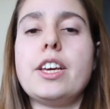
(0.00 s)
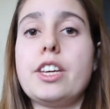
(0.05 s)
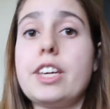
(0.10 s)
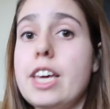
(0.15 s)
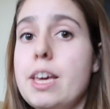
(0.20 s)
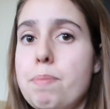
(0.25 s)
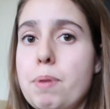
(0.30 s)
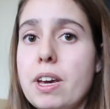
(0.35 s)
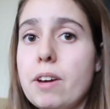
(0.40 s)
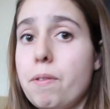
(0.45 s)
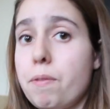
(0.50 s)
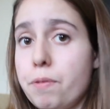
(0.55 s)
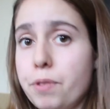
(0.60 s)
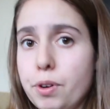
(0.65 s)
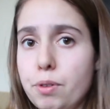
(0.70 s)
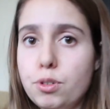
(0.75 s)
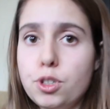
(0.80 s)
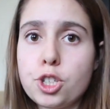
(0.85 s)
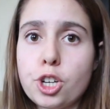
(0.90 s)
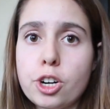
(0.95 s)
keeping a
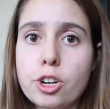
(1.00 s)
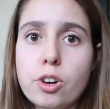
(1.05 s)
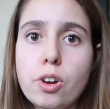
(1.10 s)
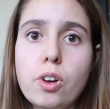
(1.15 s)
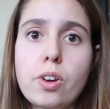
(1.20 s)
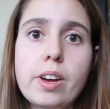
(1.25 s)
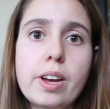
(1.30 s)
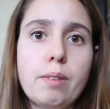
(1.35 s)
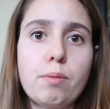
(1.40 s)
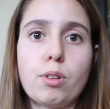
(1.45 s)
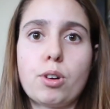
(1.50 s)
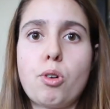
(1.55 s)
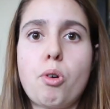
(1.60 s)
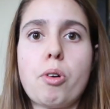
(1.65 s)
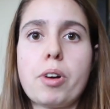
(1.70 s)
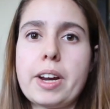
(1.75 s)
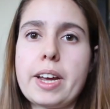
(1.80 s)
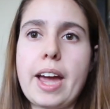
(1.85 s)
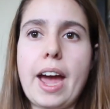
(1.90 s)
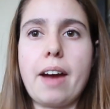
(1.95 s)
food journal and
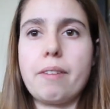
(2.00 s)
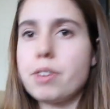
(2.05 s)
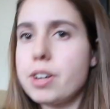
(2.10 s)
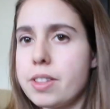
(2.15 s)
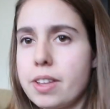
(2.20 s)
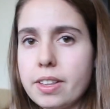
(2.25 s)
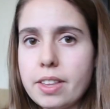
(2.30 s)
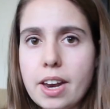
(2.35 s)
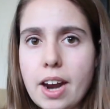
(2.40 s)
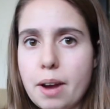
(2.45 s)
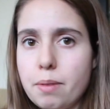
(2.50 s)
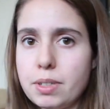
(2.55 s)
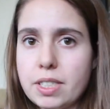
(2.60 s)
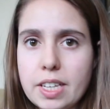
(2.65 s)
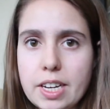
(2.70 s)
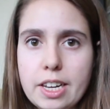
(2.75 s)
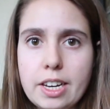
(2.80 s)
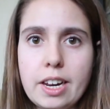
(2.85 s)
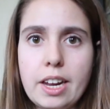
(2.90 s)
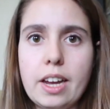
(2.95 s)
recording everything that I
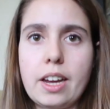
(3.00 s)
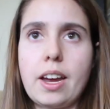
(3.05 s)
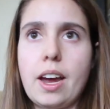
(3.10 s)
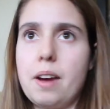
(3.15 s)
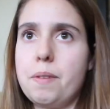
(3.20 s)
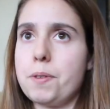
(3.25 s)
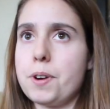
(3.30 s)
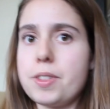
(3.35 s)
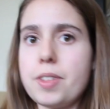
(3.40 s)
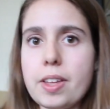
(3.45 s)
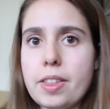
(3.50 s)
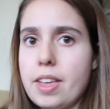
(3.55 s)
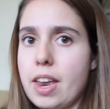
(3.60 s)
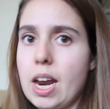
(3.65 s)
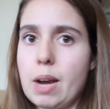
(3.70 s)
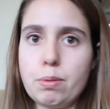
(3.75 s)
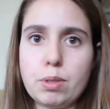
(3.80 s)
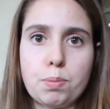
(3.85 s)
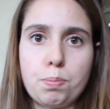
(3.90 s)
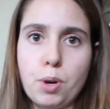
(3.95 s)
was eating, everything
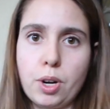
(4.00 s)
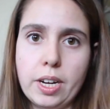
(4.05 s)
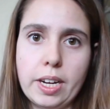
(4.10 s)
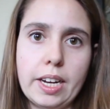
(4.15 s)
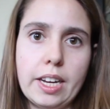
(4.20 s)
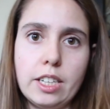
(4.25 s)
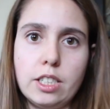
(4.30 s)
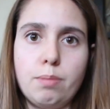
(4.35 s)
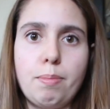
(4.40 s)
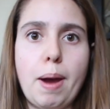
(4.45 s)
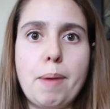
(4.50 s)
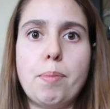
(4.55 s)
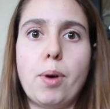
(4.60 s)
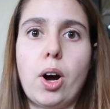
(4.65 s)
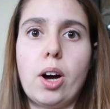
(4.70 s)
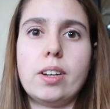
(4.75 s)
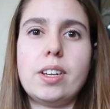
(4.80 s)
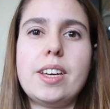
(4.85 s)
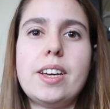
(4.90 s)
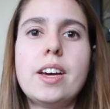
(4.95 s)
that I was putting into my
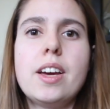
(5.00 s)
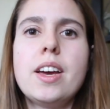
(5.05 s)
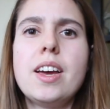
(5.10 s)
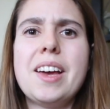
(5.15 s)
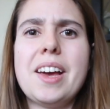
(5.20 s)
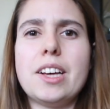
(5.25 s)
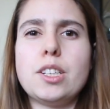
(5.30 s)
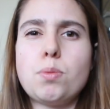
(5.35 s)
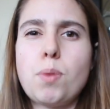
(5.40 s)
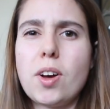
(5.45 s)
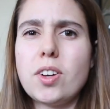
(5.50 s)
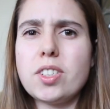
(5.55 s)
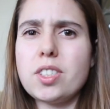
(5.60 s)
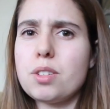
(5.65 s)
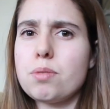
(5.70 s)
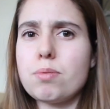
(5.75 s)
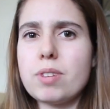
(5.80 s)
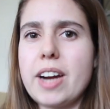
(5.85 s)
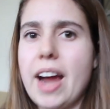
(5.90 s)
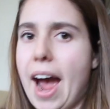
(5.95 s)
body, as well as
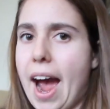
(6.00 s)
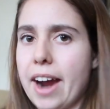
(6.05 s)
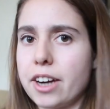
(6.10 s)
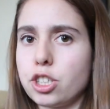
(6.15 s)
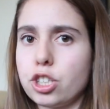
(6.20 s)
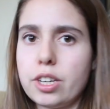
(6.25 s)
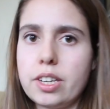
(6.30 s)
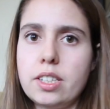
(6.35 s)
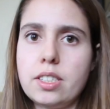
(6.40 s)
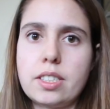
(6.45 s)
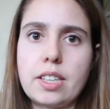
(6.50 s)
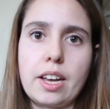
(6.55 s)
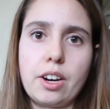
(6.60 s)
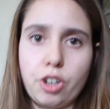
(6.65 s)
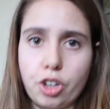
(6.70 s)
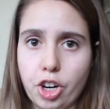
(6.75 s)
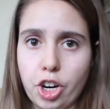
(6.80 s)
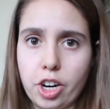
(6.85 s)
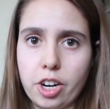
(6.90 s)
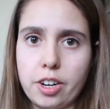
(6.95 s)
the reactions that
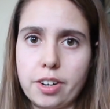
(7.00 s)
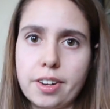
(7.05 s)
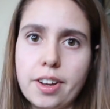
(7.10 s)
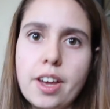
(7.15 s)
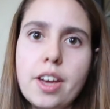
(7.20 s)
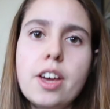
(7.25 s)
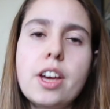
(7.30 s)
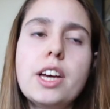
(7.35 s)
occurred.